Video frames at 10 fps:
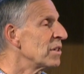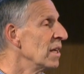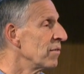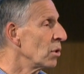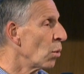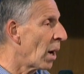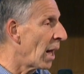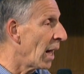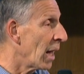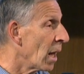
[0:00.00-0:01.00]
have given
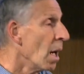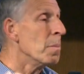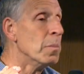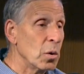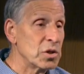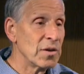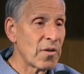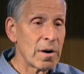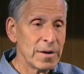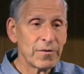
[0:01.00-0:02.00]
away most
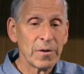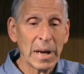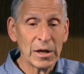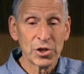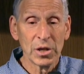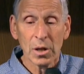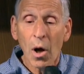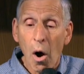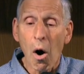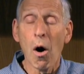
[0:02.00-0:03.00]
of our
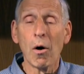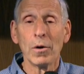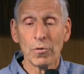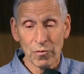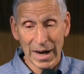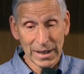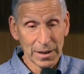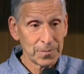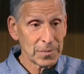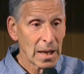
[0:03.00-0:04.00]
information
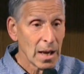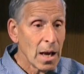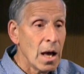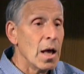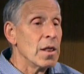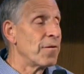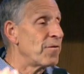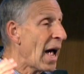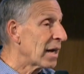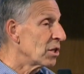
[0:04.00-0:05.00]
already. The
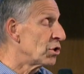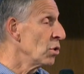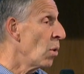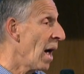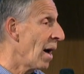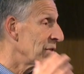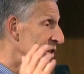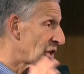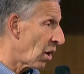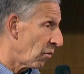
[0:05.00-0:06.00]
fact that you have
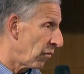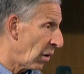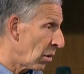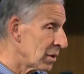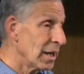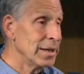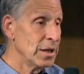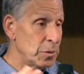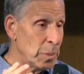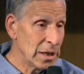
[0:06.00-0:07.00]
a cell phone and
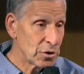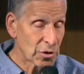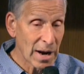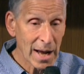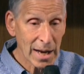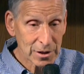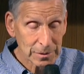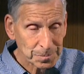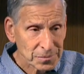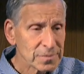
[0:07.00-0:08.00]
it is being
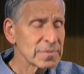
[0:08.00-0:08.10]
tracked,